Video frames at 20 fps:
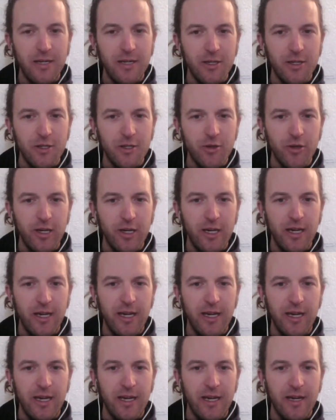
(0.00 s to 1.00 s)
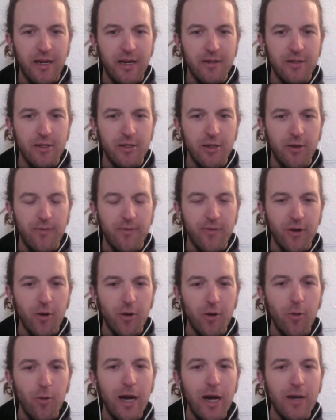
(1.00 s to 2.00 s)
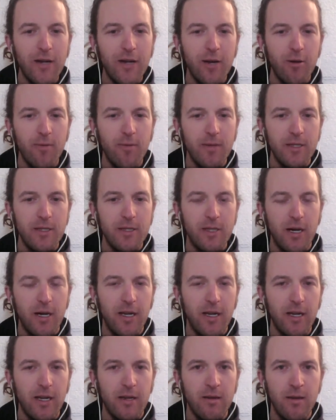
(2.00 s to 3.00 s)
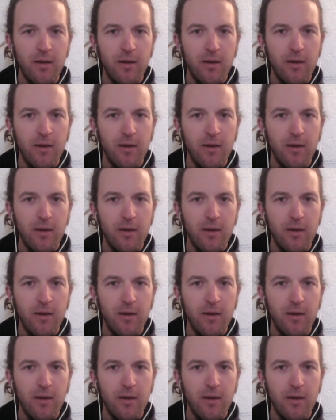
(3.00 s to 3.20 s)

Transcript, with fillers: industry, and so for a while now we've been talking